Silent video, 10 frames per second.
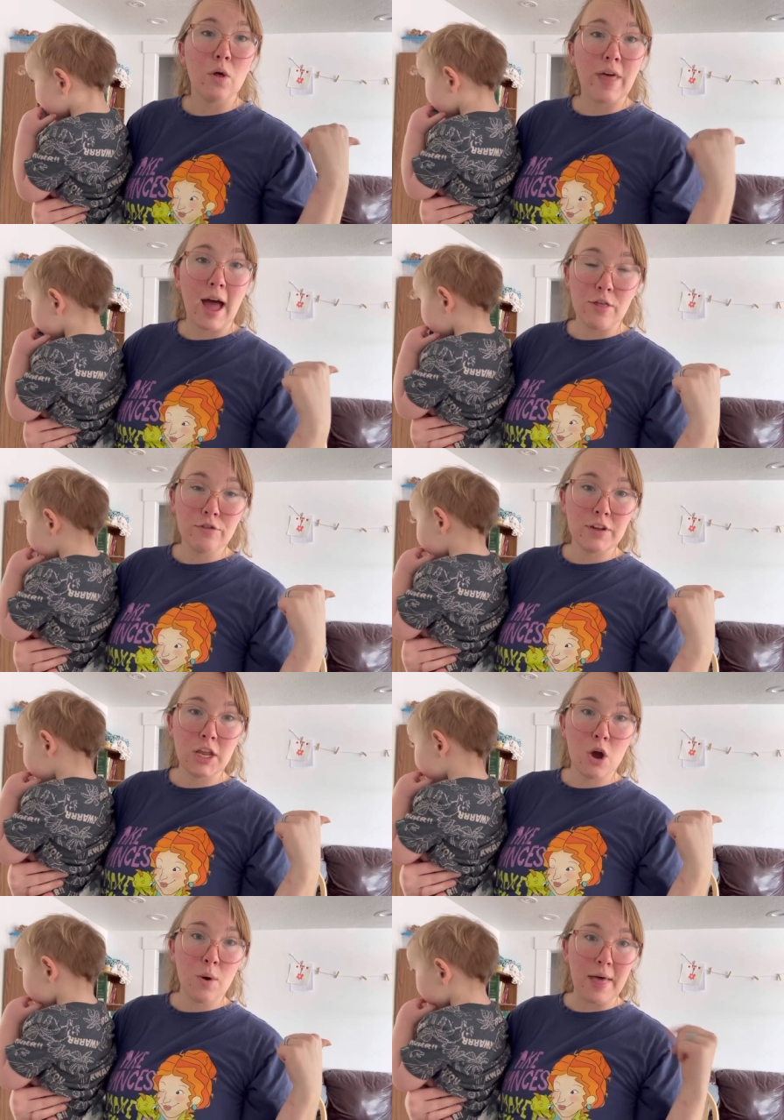that other
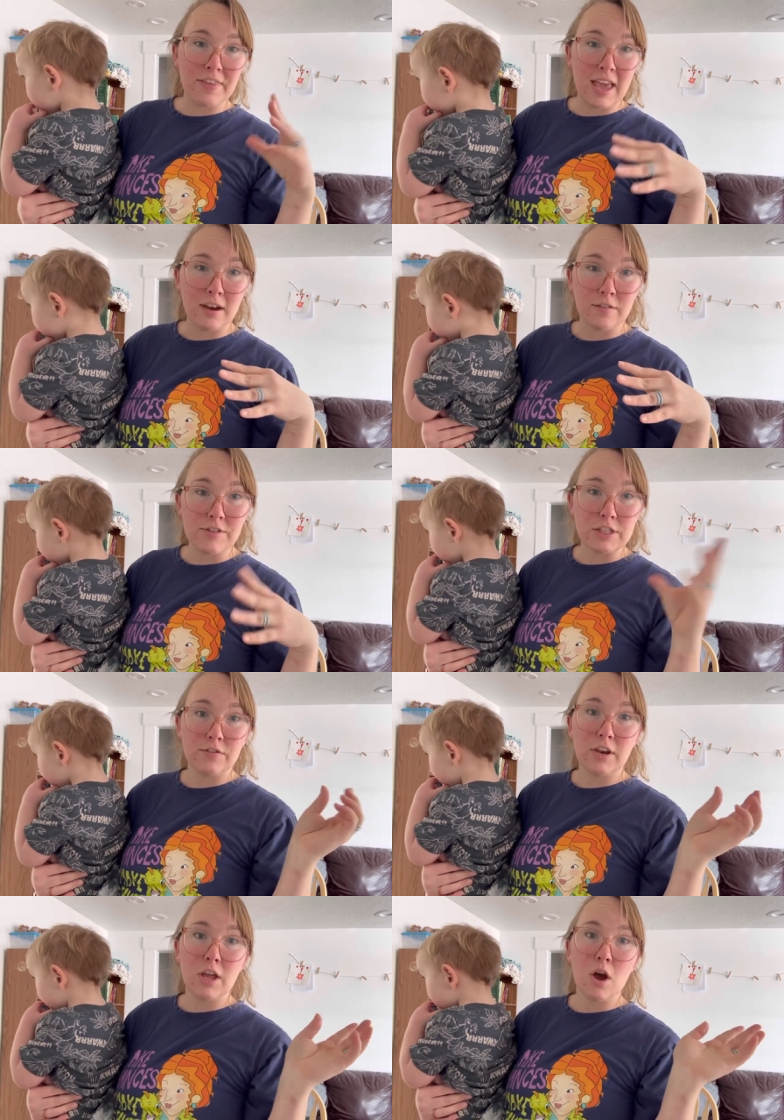video at the end of this
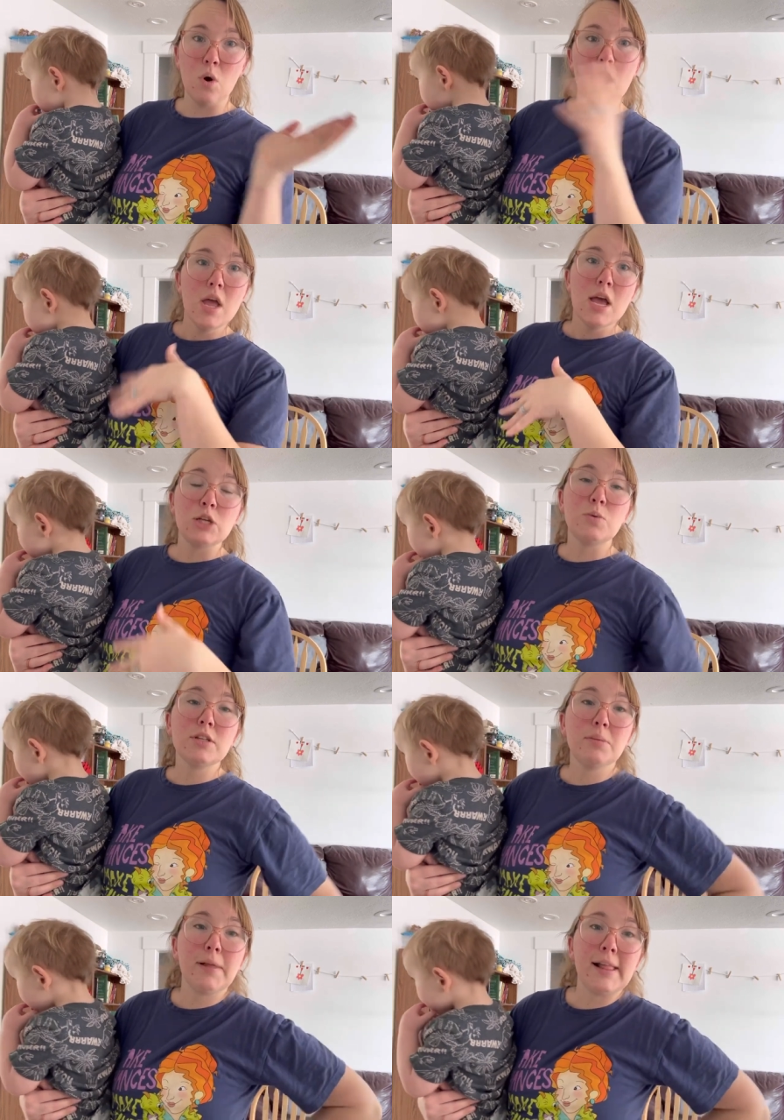video, as well
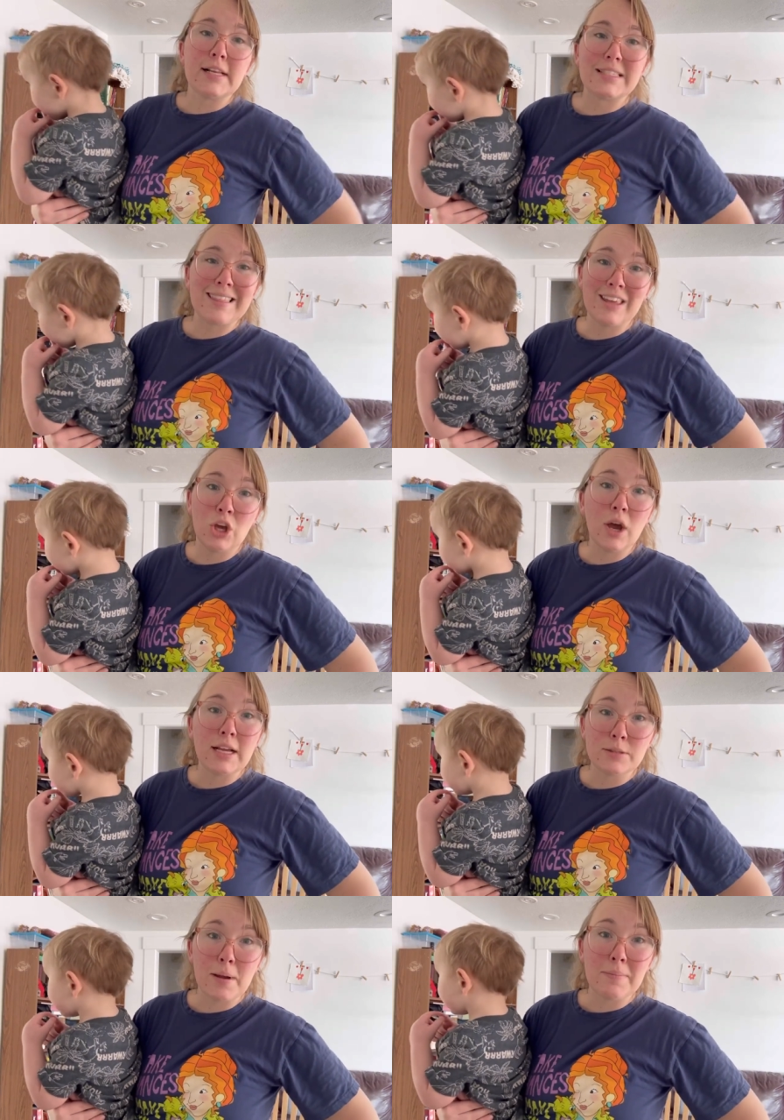as a playlist I think you
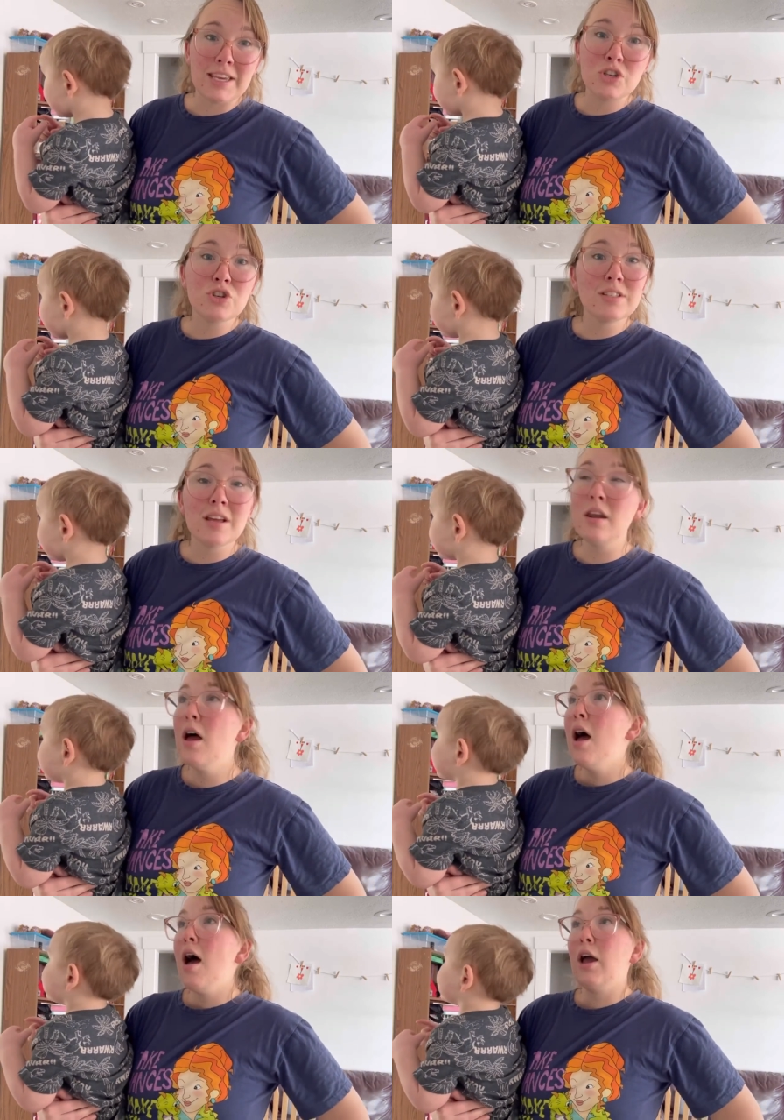guys might be interested.
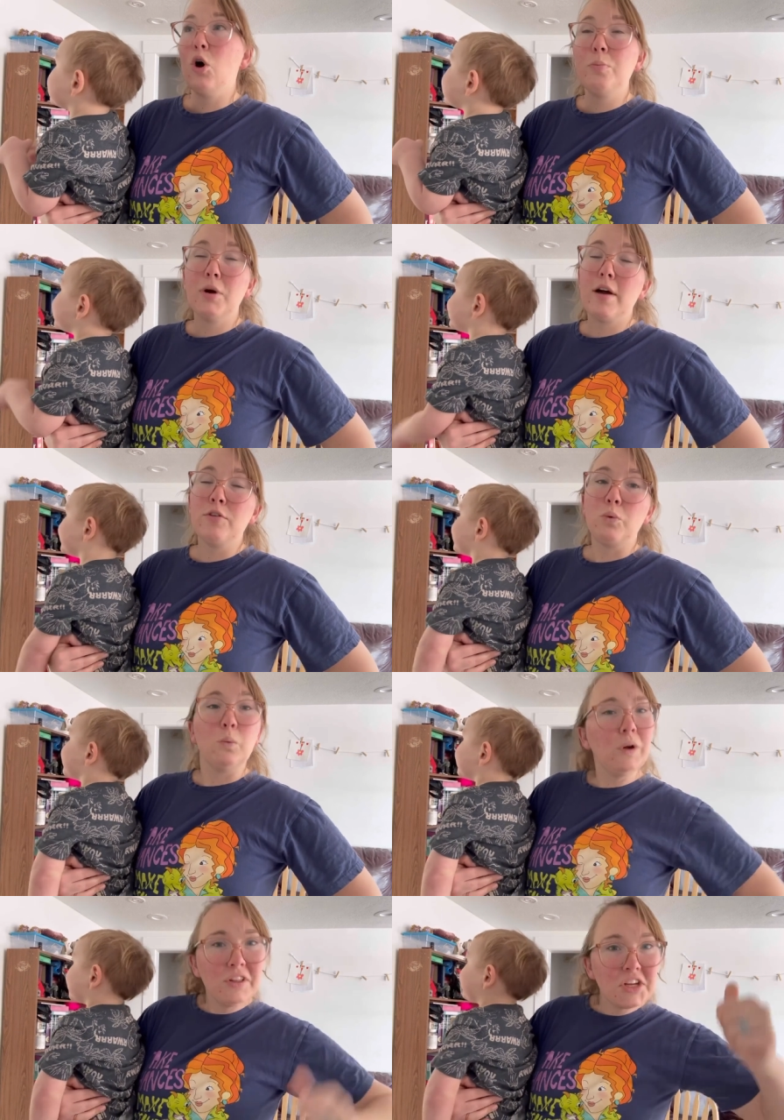I hope you're having a
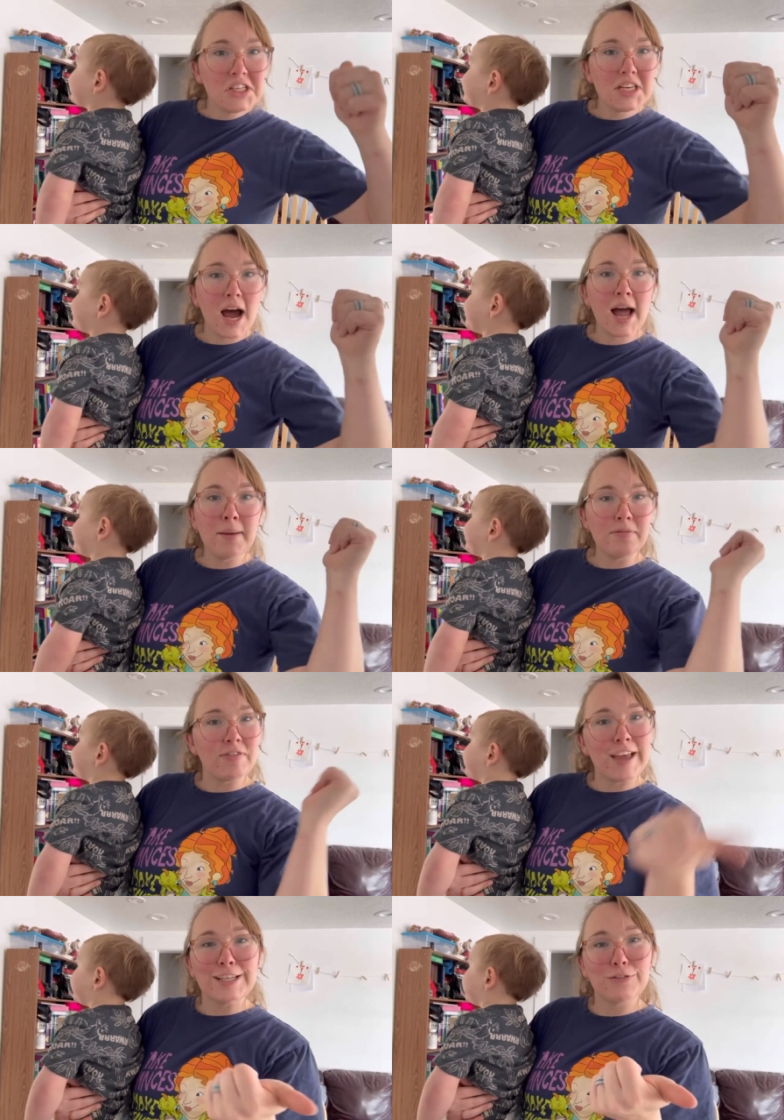real good time.
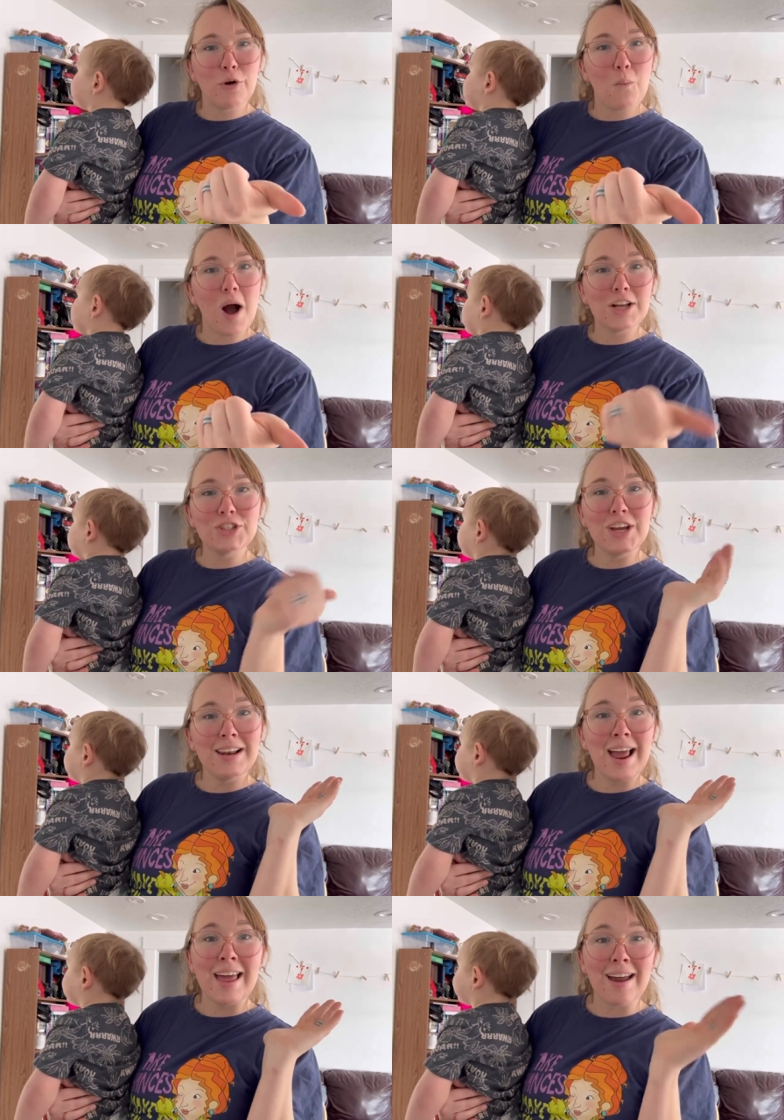Thanks for
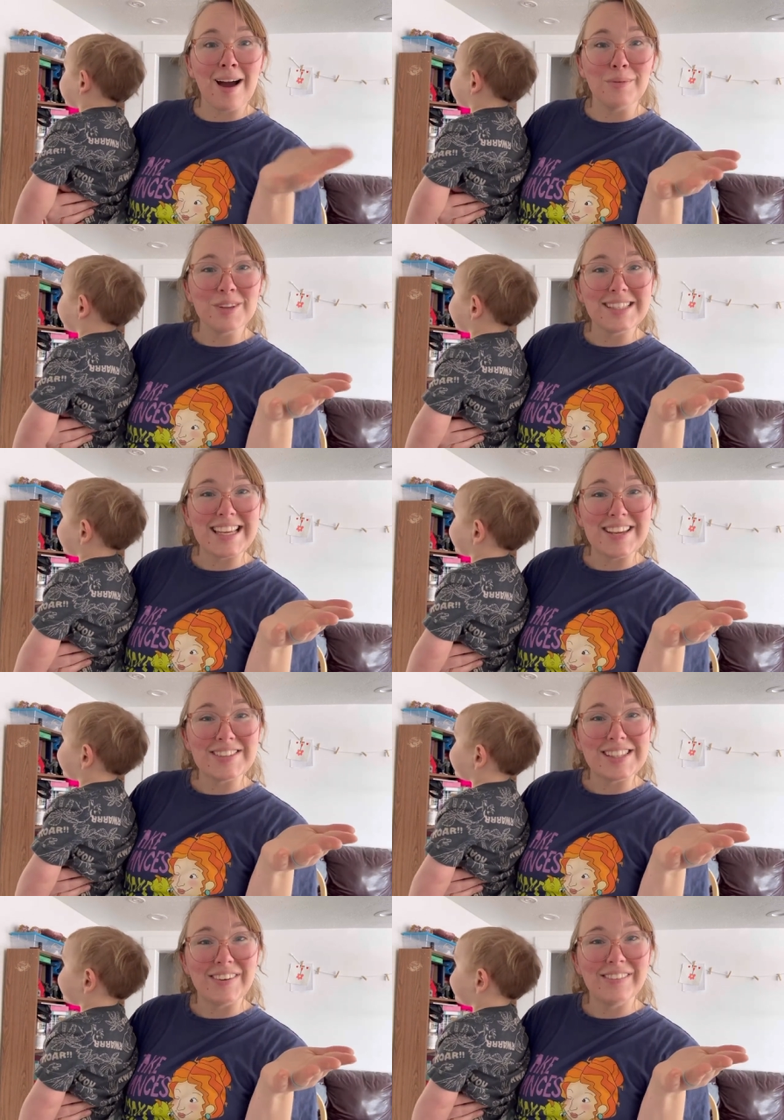watching and I will see you
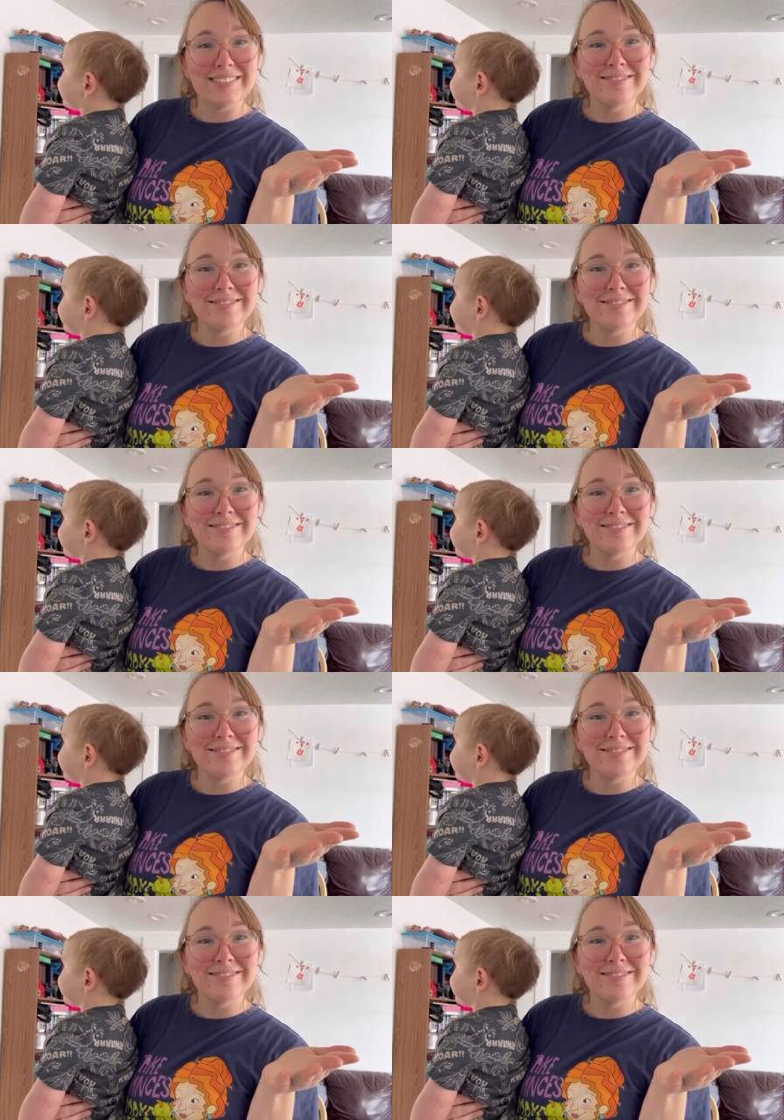soon.